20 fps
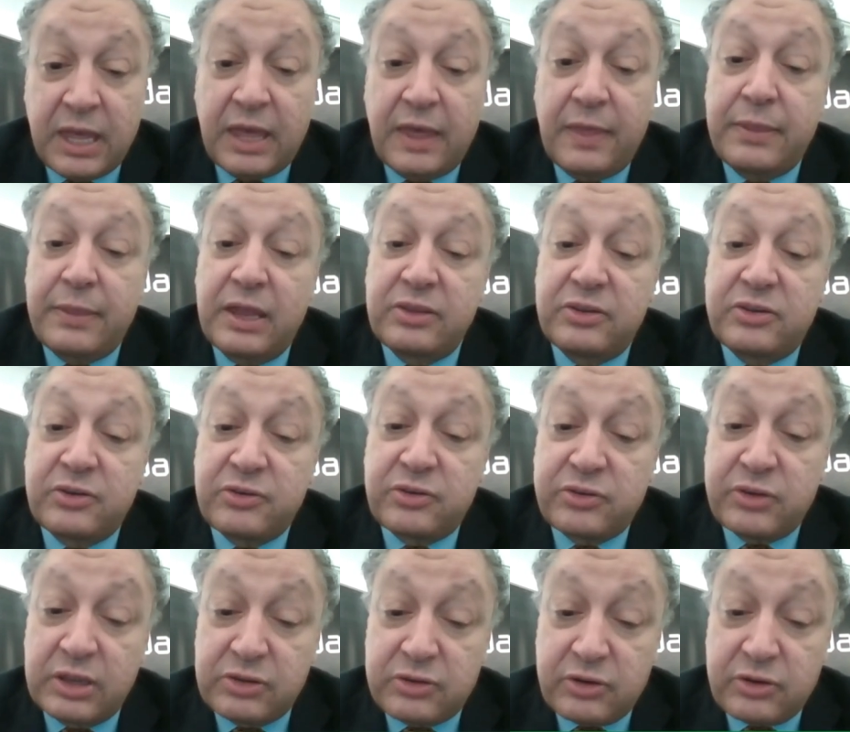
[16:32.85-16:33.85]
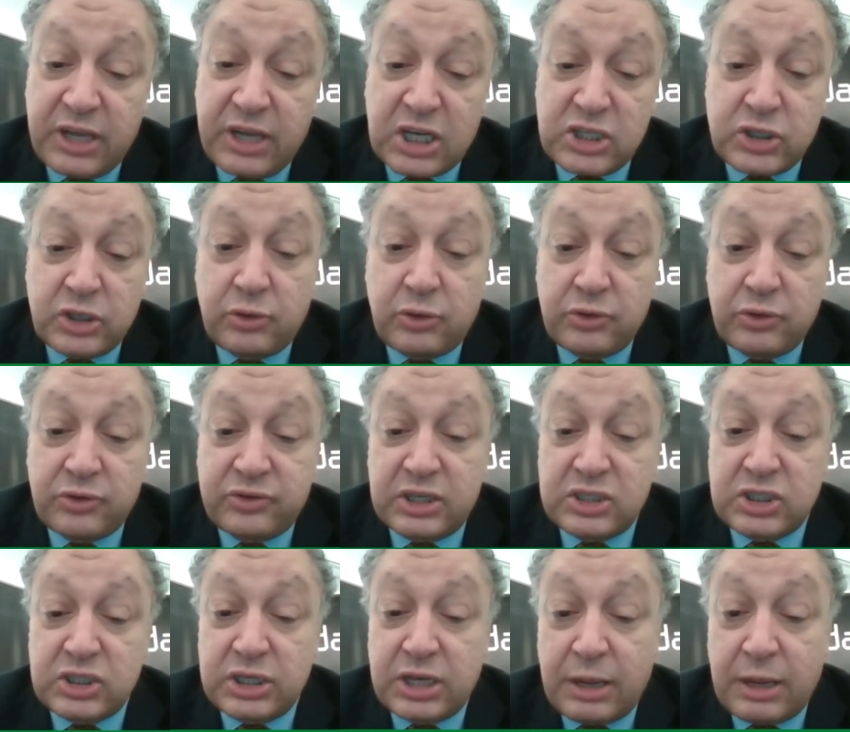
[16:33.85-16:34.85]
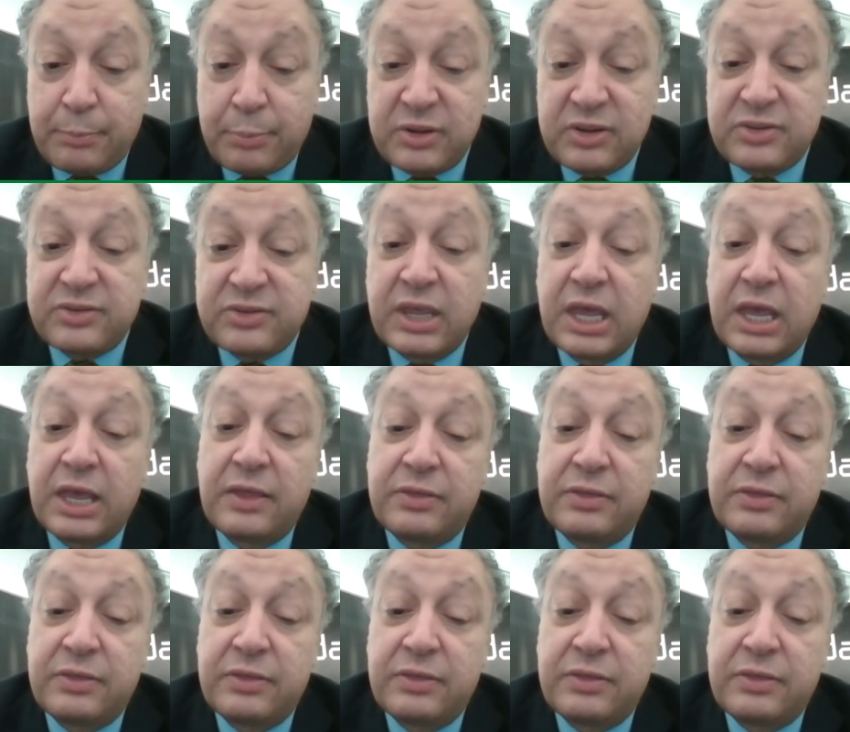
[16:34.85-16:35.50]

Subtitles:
And the international construction companies,